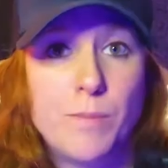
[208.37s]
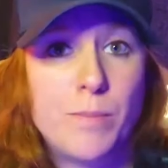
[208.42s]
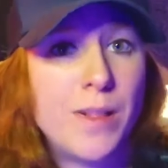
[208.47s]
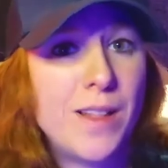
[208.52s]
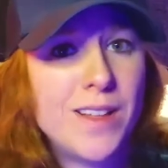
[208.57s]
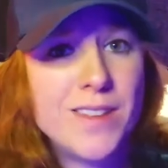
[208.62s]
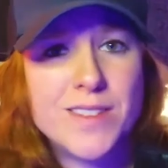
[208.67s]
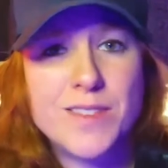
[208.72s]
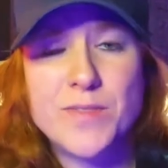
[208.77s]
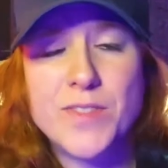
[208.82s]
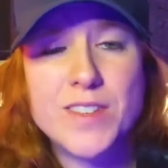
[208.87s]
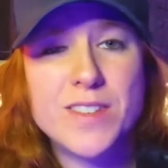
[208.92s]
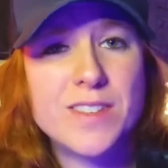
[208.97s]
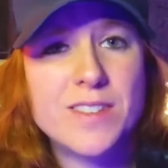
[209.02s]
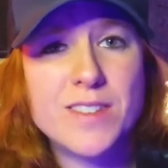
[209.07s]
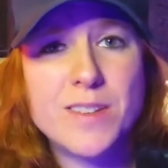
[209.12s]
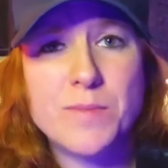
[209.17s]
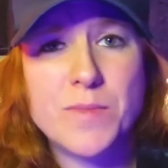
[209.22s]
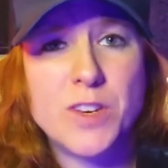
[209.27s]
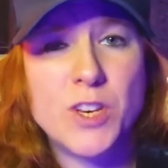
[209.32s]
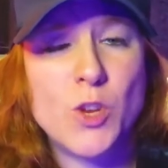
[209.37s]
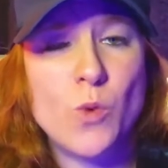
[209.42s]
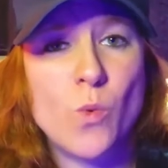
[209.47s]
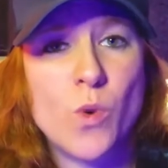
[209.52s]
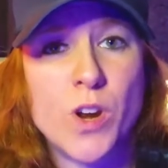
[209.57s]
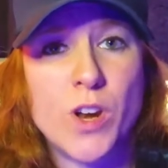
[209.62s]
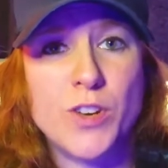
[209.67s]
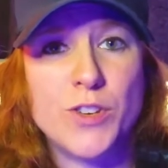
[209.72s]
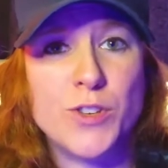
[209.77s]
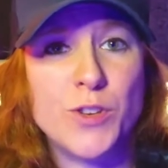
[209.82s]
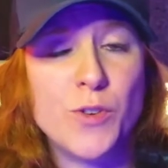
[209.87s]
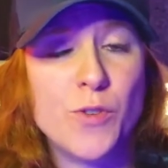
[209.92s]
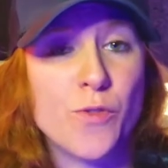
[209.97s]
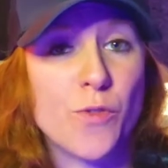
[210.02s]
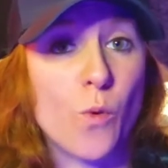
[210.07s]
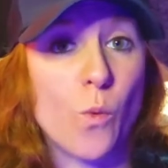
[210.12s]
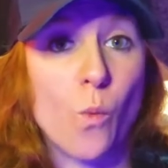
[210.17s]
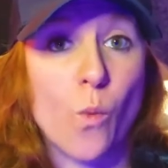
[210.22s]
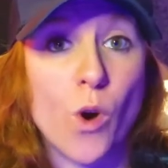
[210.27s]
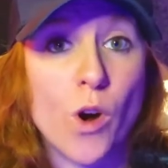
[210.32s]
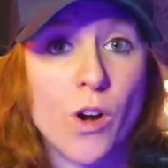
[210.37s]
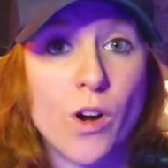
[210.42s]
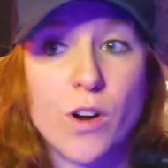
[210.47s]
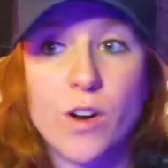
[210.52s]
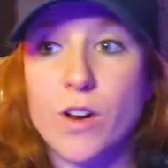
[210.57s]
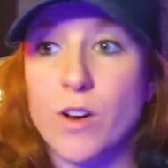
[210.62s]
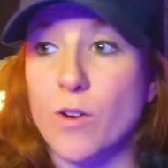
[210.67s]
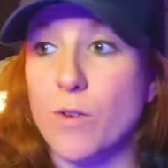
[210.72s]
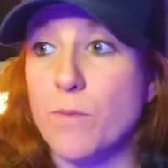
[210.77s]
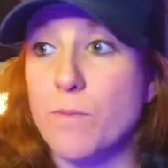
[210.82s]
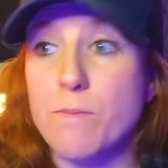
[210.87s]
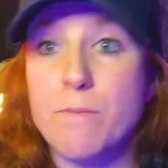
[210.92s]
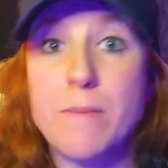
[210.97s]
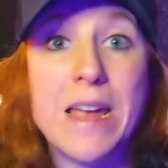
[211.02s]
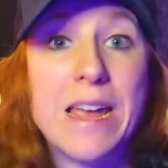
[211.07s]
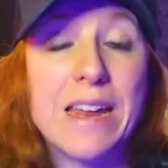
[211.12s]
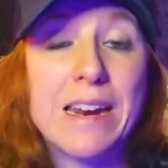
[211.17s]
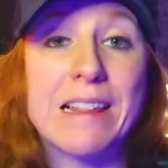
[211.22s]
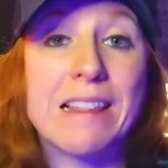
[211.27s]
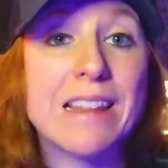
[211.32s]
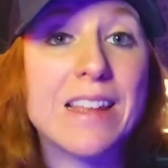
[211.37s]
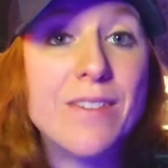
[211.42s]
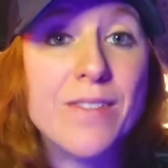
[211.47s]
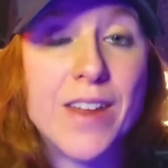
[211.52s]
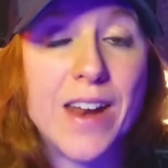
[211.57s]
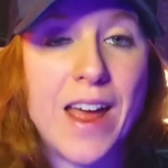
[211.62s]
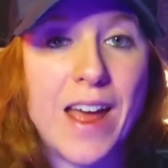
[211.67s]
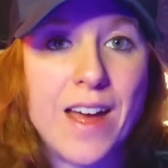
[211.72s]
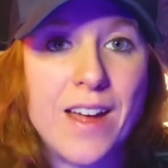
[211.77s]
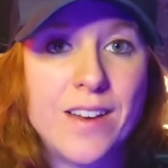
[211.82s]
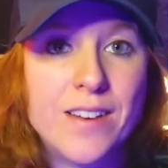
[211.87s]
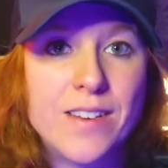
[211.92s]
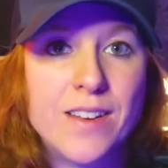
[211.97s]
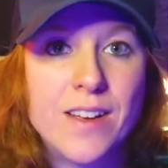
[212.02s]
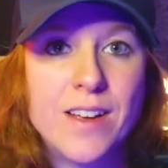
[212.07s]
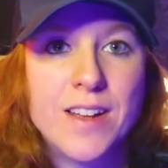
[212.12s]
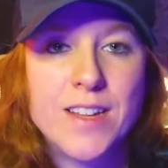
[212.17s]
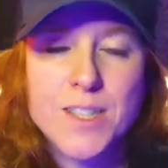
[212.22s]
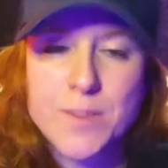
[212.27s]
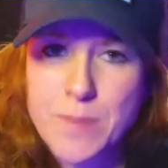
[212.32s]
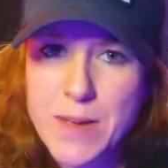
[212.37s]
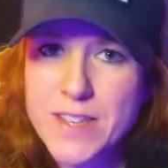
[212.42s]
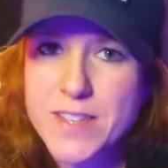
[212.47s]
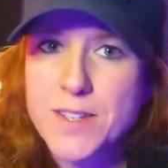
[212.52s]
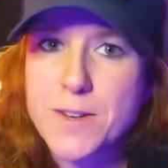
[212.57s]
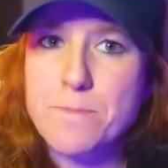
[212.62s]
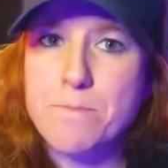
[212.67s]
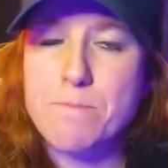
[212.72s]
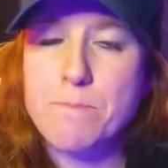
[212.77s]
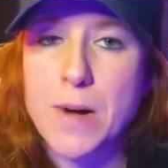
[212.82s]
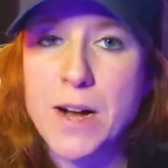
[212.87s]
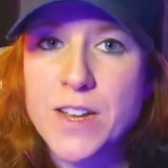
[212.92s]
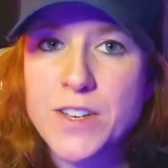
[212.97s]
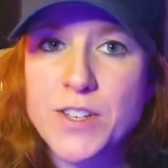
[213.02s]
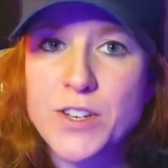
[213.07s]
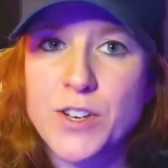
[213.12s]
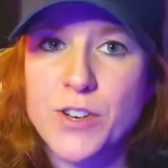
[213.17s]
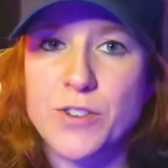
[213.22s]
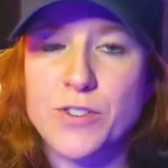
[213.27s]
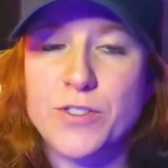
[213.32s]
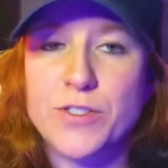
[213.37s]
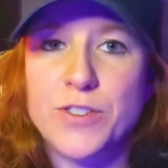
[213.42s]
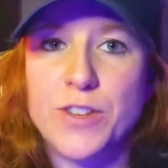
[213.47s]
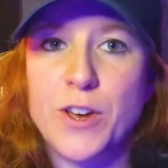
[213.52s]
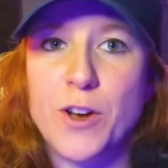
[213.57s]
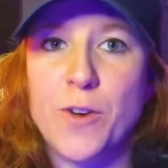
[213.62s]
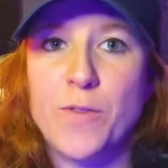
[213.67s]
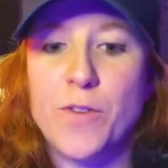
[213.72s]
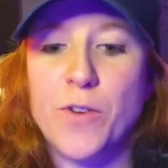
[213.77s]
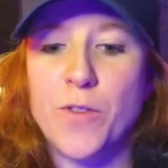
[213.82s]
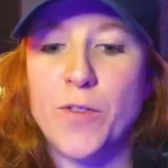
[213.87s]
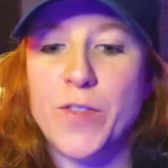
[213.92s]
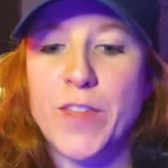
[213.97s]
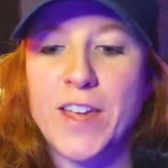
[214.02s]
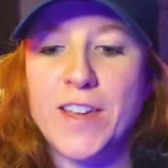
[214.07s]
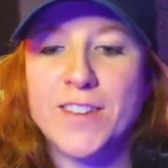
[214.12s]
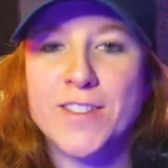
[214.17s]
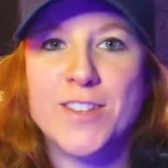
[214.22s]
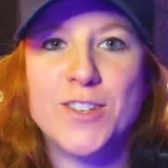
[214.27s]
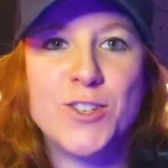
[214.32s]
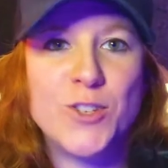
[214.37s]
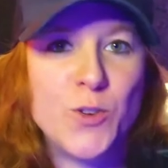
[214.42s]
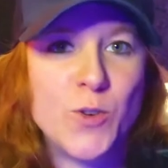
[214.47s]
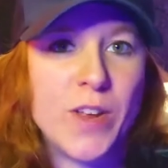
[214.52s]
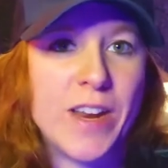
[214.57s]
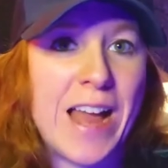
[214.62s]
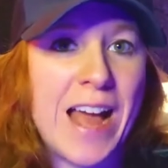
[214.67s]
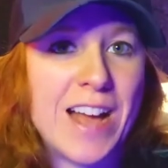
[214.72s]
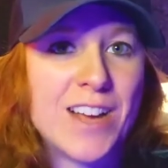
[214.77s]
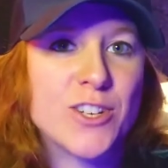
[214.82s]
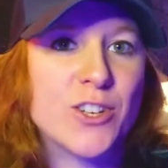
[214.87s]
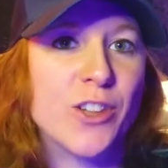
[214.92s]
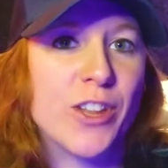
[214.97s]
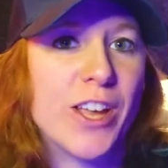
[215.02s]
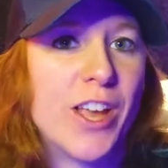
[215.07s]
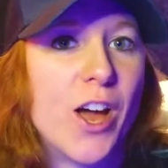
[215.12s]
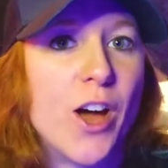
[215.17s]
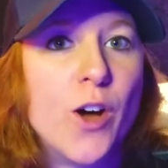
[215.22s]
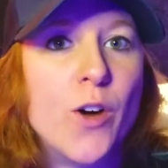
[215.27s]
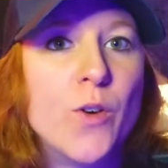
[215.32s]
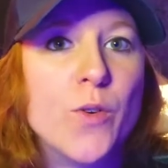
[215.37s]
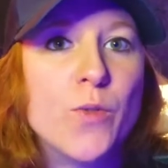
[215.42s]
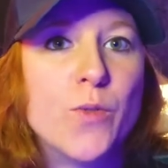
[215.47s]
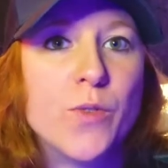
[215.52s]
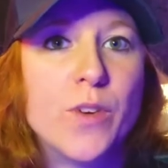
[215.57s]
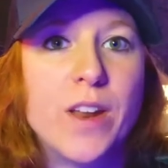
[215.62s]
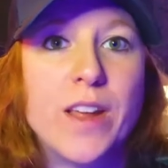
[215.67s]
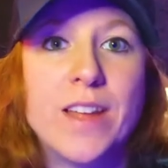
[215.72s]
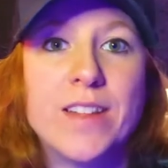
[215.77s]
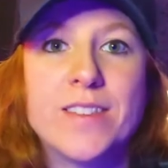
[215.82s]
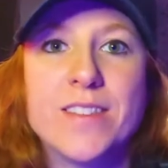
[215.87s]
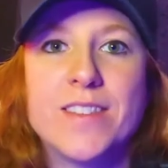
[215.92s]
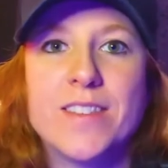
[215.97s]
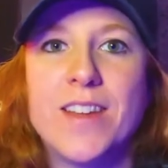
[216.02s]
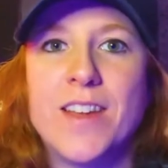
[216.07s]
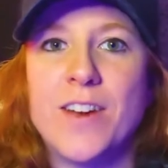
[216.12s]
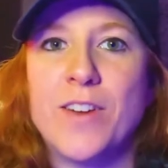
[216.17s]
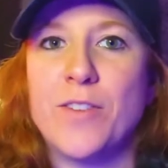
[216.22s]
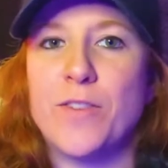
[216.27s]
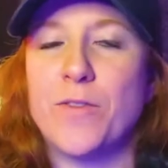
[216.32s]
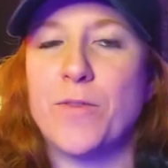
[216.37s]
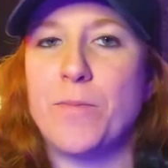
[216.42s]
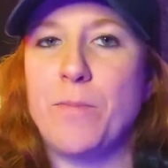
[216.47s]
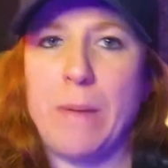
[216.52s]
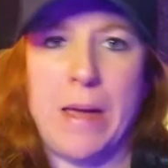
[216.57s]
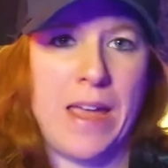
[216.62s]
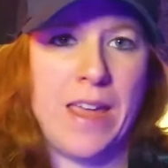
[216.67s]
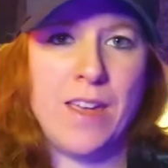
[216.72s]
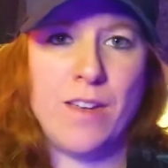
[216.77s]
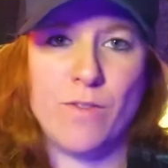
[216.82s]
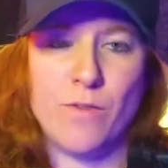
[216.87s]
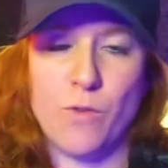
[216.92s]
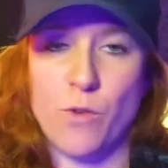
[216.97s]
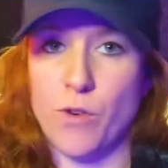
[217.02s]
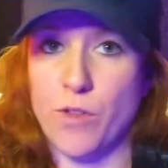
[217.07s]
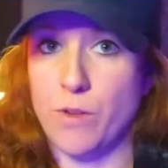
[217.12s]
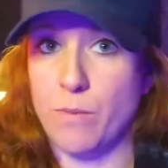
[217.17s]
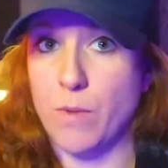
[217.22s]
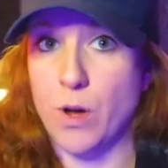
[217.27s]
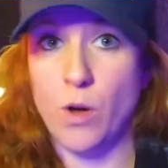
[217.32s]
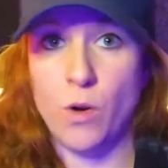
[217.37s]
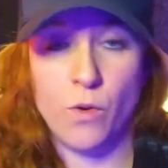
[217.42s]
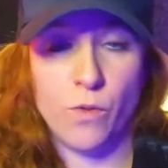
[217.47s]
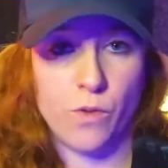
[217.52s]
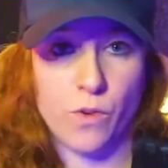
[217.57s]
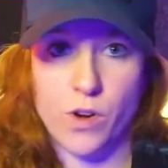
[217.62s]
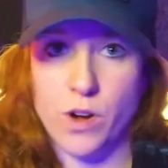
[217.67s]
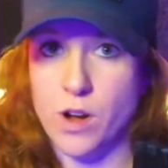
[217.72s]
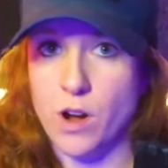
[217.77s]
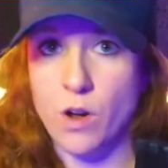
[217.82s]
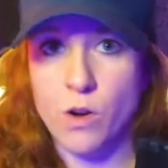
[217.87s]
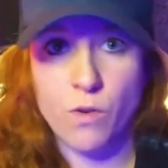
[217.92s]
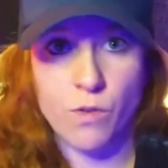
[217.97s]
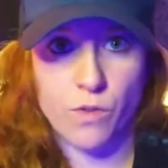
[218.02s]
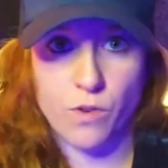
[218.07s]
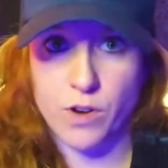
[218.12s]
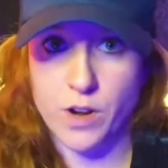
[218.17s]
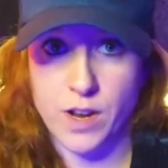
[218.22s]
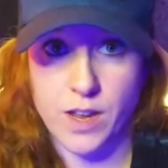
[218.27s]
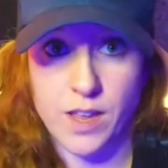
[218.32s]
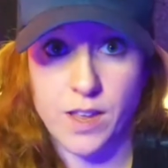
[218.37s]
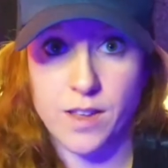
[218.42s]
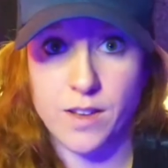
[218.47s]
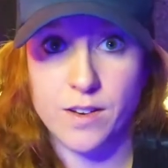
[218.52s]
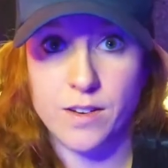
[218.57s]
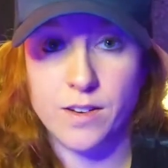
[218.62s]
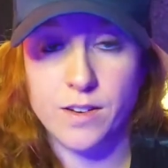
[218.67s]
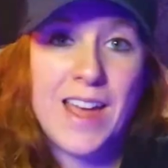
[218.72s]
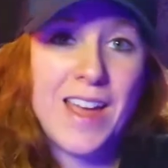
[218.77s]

Plus, if this is something you want to do for work or making a living at, it's best to budget yourself on things that you can actually own instead of paying for them over and over again.